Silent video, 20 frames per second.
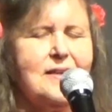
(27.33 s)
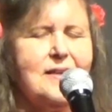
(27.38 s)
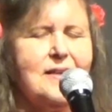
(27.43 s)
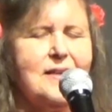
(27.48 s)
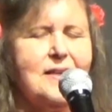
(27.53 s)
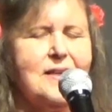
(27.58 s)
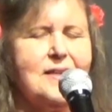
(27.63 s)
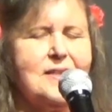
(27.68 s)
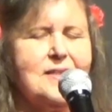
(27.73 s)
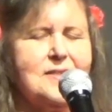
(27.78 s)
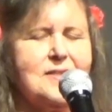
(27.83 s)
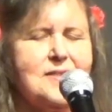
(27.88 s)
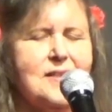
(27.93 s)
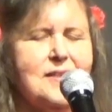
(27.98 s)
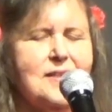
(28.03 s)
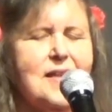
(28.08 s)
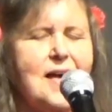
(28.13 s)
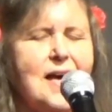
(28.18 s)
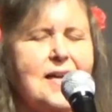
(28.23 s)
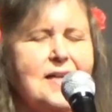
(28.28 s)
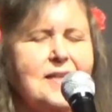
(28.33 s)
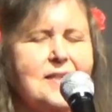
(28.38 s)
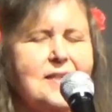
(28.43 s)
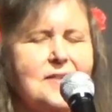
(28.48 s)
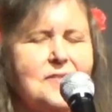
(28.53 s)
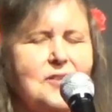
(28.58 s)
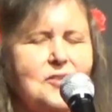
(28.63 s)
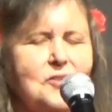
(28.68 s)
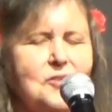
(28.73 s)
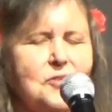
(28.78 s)
It is the light
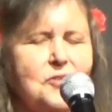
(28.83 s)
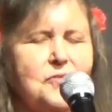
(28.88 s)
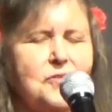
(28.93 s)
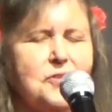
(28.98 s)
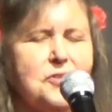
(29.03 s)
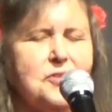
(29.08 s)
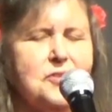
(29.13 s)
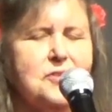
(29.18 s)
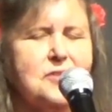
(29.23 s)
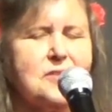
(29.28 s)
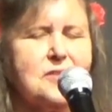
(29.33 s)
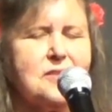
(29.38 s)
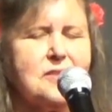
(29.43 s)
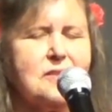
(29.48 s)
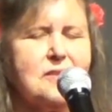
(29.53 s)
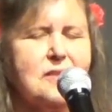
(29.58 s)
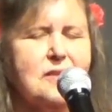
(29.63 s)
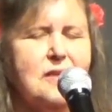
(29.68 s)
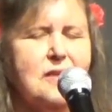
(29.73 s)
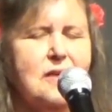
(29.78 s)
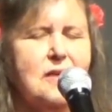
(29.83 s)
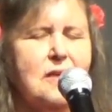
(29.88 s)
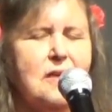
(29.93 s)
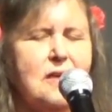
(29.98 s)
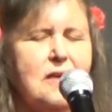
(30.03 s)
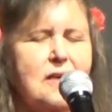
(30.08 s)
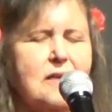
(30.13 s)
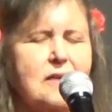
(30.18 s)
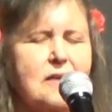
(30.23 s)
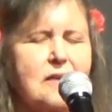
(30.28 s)
in the universe.
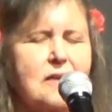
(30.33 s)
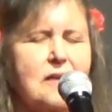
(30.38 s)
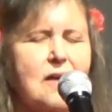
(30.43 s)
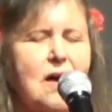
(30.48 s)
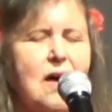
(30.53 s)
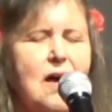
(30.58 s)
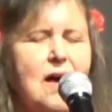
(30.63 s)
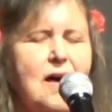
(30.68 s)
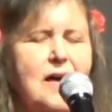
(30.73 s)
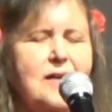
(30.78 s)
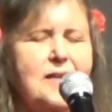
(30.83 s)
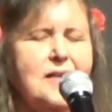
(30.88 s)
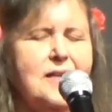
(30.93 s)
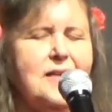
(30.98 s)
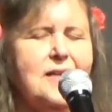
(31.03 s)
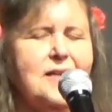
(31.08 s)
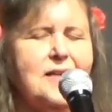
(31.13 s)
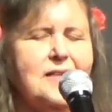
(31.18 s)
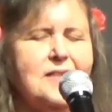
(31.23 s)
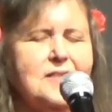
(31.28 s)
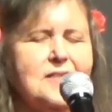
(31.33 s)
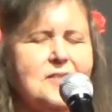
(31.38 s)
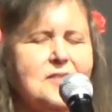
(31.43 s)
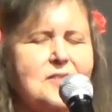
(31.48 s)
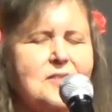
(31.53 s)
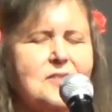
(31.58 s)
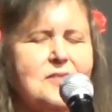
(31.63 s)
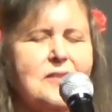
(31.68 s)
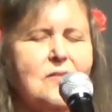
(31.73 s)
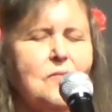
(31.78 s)
God
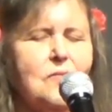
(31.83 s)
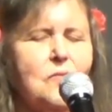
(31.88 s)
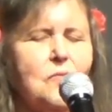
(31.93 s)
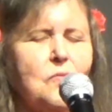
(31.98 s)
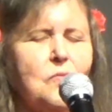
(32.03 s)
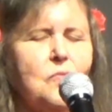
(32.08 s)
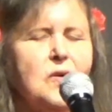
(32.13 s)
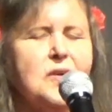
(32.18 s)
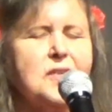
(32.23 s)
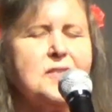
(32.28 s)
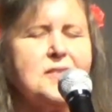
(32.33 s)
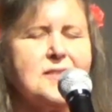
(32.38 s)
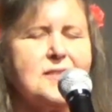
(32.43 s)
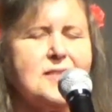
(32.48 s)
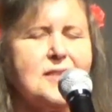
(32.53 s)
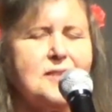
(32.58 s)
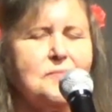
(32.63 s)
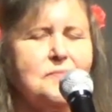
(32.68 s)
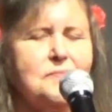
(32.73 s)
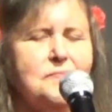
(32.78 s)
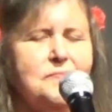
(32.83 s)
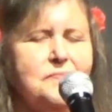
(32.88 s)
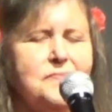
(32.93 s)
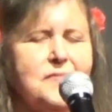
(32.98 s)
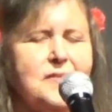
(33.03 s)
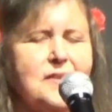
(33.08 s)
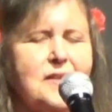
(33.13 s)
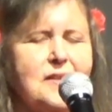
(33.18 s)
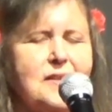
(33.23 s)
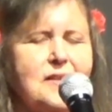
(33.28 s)
is wisdom.
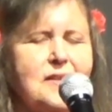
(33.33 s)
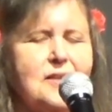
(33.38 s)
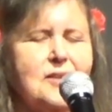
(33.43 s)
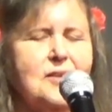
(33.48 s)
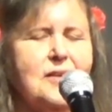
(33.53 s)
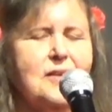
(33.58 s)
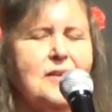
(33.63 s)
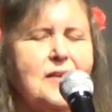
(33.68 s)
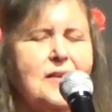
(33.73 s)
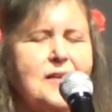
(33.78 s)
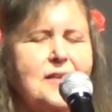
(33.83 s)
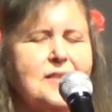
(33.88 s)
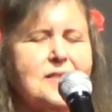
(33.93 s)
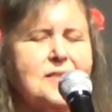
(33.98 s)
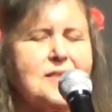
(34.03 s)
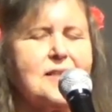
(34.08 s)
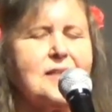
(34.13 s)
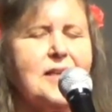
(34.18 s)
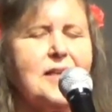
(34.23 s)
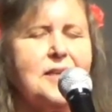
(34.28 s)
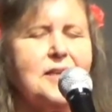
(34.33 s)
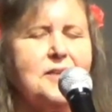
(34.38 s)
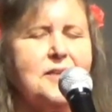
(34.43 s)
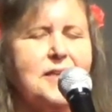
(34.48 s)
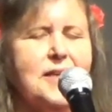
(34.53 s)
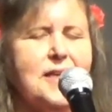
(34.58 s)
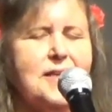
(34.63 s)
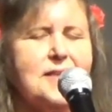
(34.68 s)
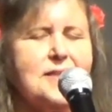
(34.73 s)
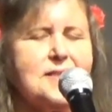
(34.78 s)
It is
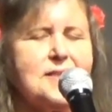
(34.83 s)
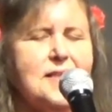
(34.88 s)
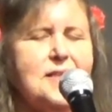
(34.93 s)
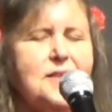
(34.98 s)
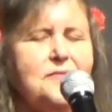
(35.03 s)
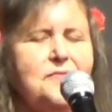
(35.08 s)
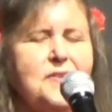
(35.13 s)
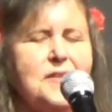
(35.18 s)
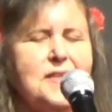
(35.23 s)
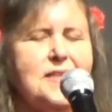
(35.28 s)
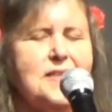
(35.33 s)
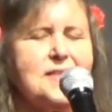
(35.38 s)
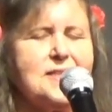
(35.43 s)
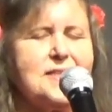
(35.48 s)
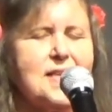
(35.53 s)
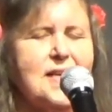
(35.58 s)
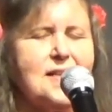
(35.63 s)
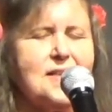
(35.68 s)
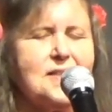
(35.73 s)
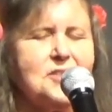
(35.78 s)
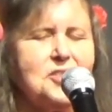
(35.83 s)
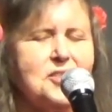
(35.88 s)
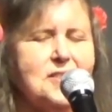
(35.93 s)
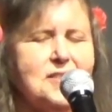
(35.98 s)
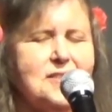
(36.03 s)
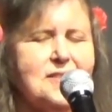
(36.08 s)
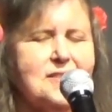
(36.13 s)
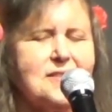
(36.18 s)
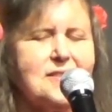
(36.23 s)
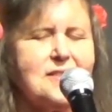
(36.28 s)
clarity, is infinite
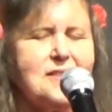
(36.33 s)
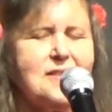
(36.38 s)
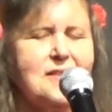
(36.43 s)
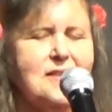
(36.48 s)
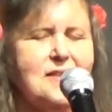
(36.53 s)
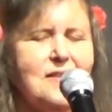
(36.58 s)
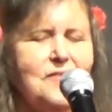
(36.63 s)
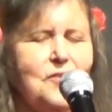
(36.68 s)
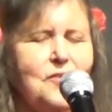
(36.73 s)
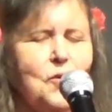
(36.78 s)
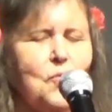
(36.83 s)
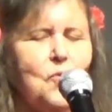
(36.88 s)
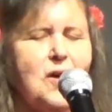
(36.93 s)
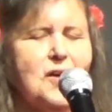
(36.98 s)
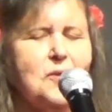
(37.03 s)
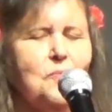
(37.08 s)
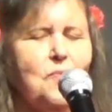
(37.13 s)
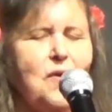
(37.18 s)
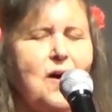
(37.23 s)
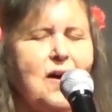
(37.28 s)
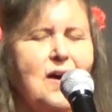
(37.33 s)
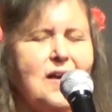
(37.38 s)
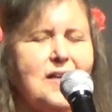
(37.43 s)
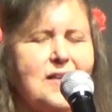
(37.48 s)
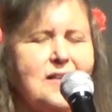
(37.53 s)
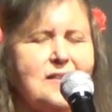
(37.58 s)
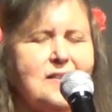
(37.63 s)
intelligence, the one mind.